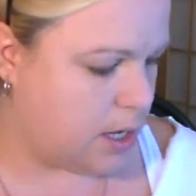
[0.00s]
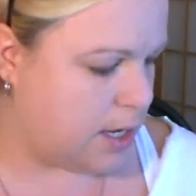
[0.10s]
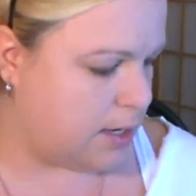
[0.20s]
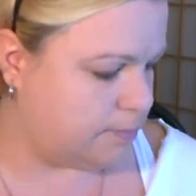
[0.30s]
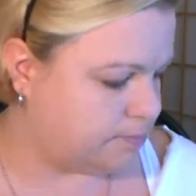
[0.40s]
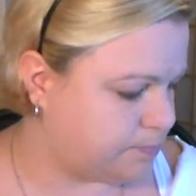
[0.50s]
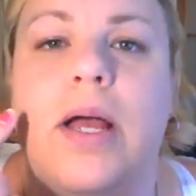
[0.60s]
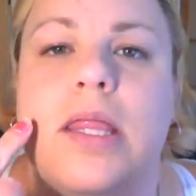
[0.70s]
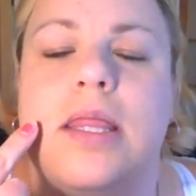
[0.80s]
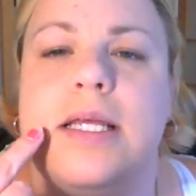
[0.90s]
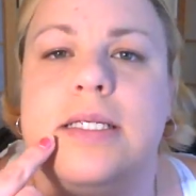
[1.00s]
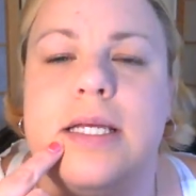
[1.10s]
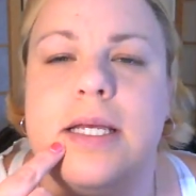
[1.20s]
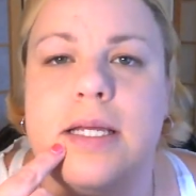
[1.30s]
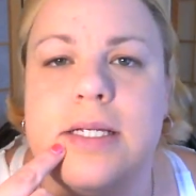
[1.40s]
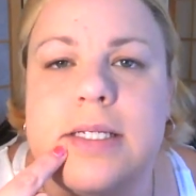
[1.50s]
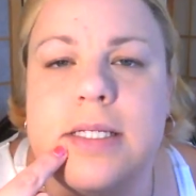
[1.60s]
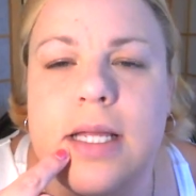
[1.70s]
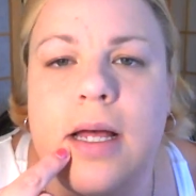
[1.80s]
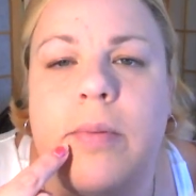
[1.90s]
But this
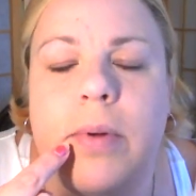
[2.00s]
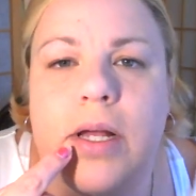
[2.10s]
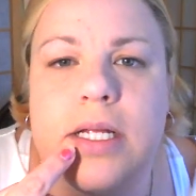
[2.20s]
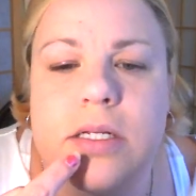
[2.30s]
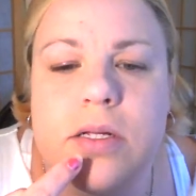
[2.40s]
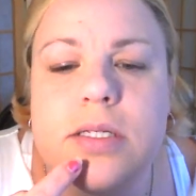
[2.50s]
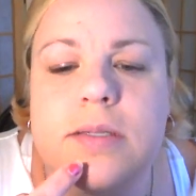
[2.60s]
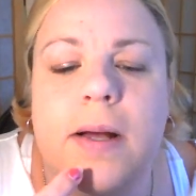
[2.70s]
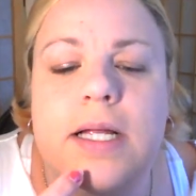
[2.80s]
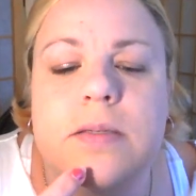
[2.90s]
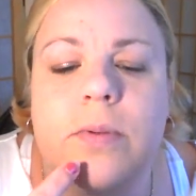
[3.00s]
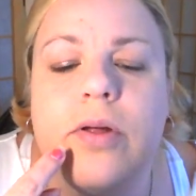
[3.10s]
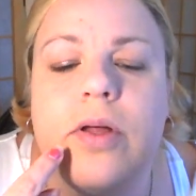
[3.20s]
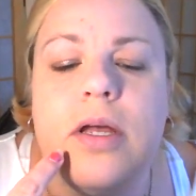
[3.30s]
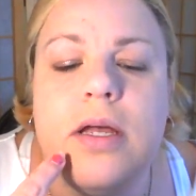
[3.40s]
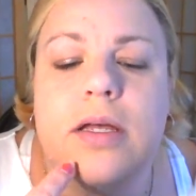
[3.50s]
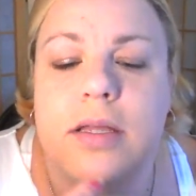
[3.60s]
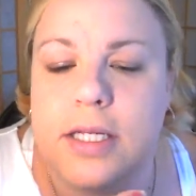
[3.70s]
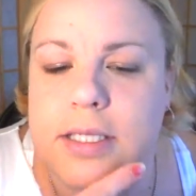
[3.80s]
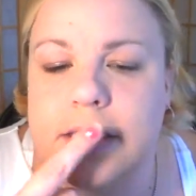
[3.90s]
is, I'll get as close as possible.
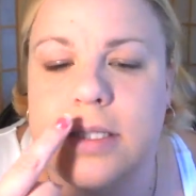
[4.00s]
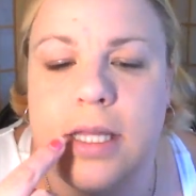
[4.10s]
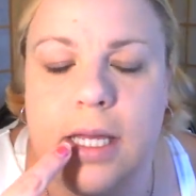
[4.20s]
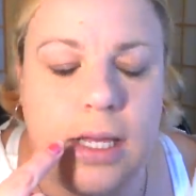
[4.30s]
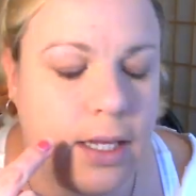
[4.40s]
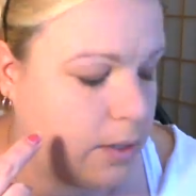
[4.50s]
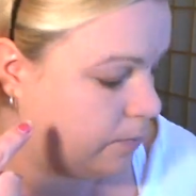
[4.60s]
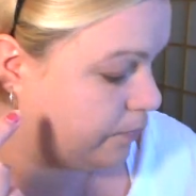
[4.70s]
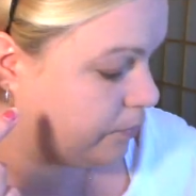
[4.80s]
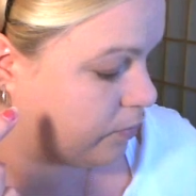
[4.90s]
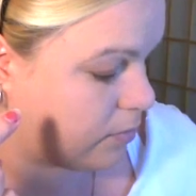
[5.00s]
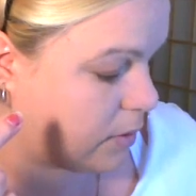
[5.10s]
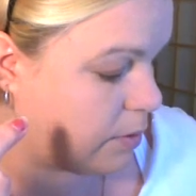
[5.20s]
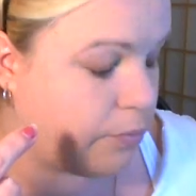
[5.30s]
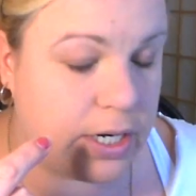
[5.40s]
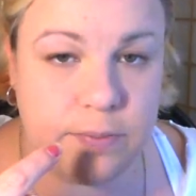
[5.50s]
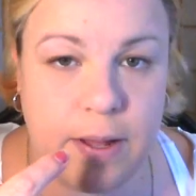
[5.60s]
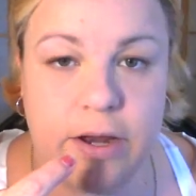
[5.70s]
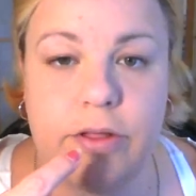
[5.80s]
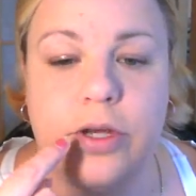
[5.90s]
This is the pressed
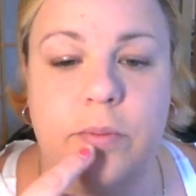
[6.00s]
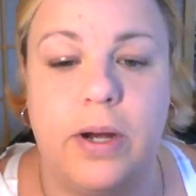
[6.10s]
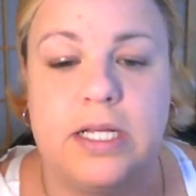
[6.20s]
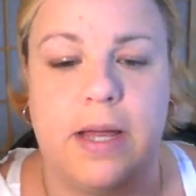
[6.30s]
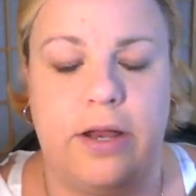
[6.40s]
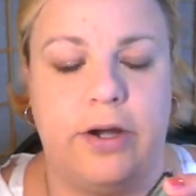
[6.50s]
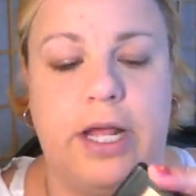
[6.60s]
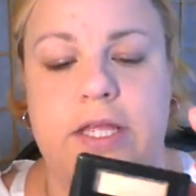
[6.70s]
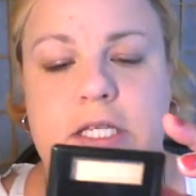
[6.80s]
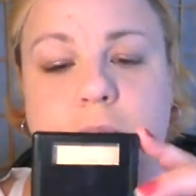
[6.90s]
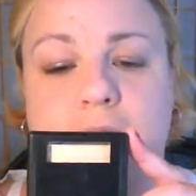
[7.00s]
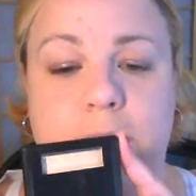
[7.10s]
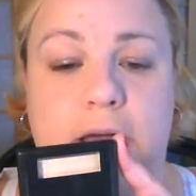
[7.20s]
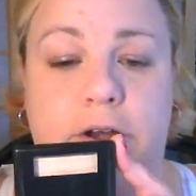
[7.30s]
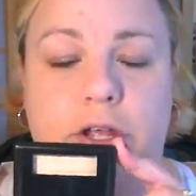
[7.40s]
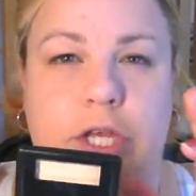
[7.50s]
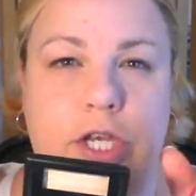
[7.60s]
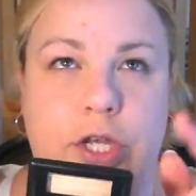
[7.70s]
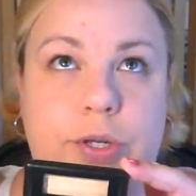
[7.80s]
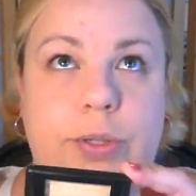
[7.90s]
powder, the new pressed powder. Now this pressed powder you
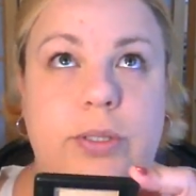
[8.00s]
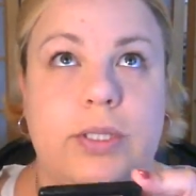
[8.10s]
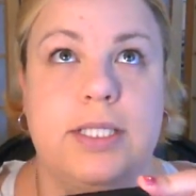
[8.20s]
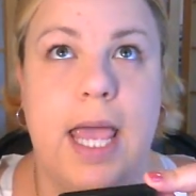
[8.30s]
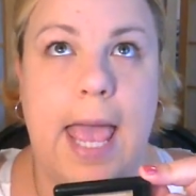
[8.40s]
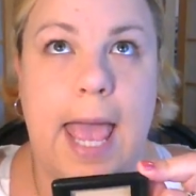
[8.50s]
can use